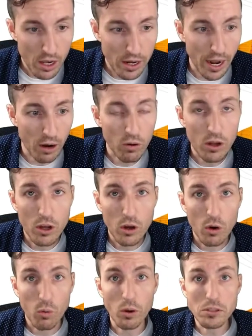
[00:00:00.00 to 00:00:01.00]
Now,
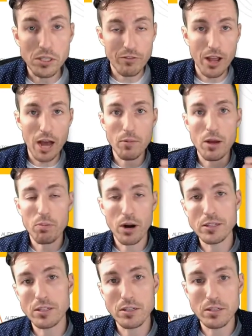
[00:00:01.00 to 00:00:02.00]
once I've got my
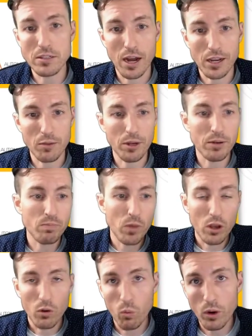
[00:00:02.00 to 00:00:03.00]
processes documented,
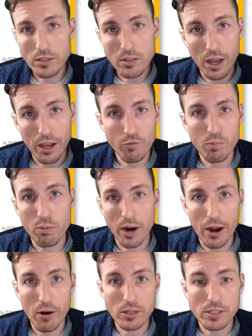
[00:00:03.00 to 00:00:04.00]
once I've
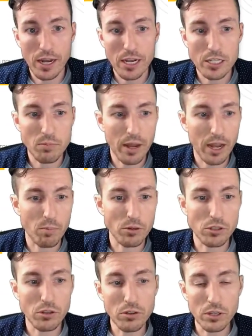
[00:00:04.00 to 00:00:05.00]
prioritized my
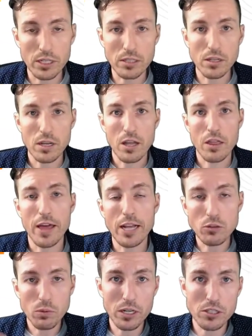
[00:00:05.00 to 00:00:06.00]
opportunities,
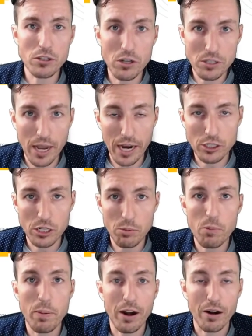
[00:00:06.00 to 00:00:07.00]
that's when I start to actually
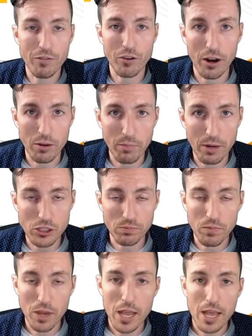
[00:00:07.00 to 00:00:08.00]
prepare for automation.
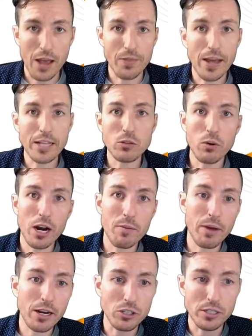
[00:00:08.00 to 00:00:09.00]
And that's where I'm
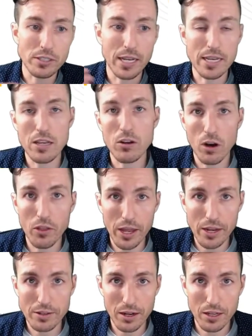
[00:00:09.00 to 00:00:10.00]
actually taking all
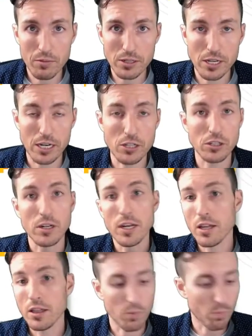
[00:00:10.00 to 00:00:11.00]
that documentation,
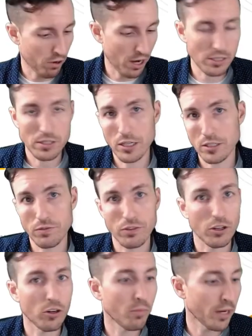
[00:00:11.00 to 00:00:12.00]
the process
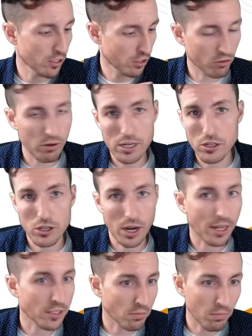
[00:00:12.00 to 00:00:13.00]
flow, my
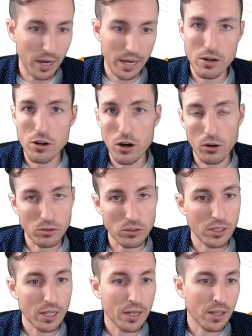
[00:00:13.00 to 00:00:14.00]
screenshots, my notes,
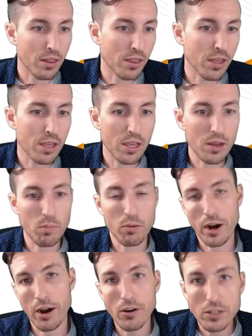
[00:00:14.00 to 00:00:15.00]
the
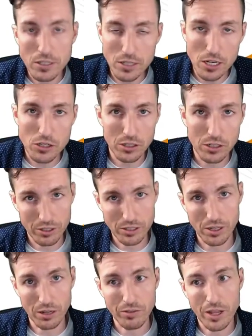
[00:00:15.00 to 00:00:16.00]
prioritization of this
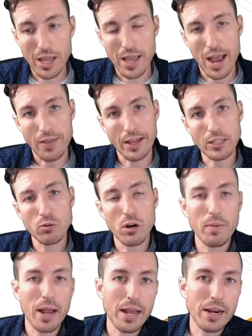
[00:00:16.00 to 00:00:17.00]
stuff. And that's where I'm
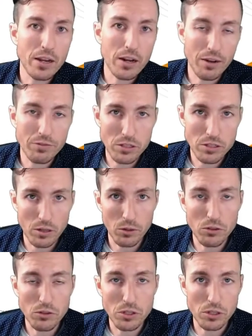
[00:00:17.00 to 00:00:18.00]
handing it off to someone
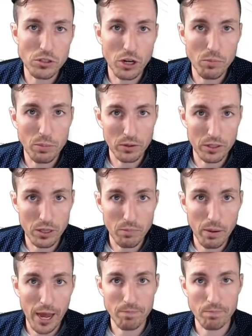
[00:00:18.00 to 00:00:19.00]
who's going to start building the
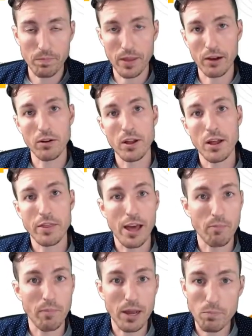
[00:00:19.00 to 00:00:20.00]
bot. Now,
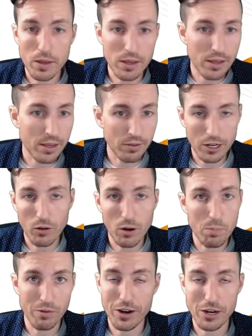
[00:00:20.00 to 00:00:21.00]
that might be, a
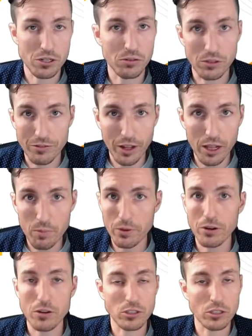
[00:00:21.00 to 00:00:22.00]
professional
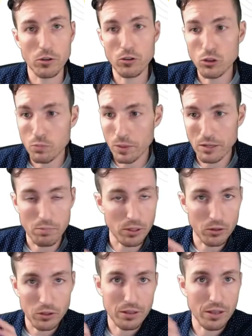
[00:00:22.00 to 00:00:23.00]
developer or someone who's been
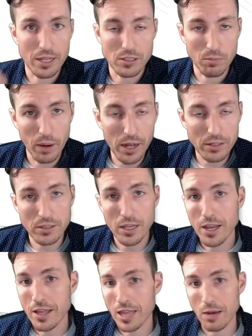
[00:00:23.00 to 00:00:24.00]
building lots of bots.
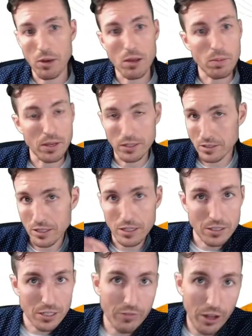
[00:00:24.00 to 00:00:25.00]
That might be a
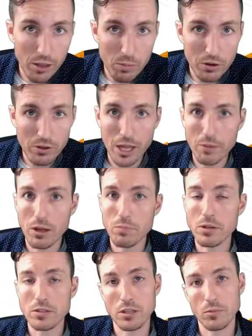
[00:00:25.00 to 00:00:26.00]
citizen developer. That might
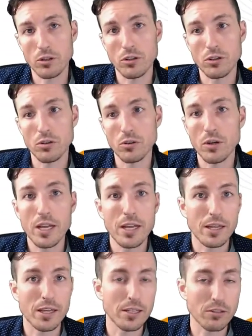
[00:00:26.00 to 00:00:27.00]
be someone who
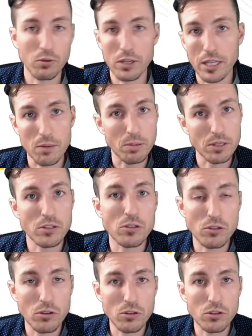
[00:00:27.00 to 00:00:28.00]
is really a
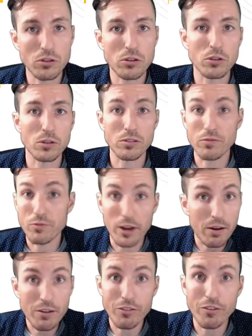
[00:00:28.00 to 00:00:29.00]
business user who is
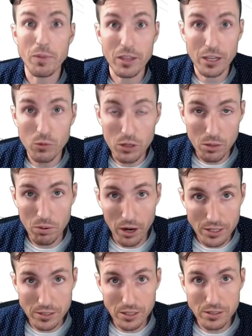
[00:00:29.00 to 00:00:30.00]
very familiar with the
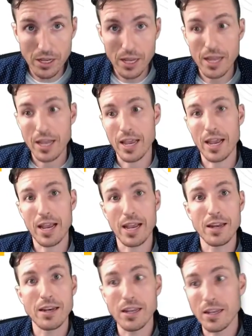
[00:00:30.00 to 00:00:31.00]
process
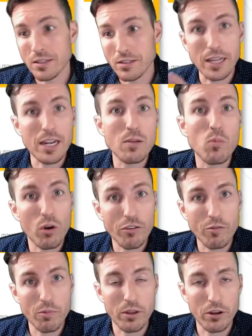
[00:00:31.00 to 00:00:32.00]
and is getting more
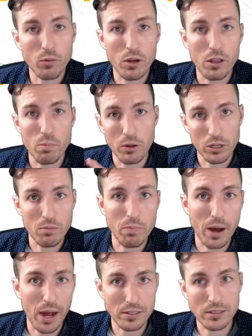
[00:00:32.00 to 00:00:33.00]
familiar with building
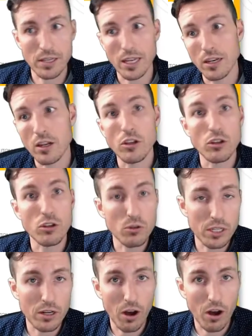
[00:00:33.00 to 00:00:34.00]
bots and
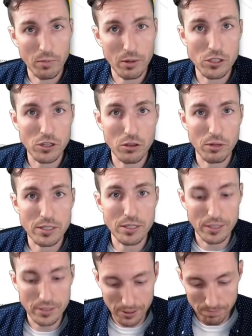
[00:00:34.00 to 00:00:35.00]
using Automation
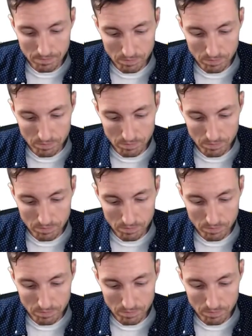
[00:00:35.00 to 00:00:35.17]
360.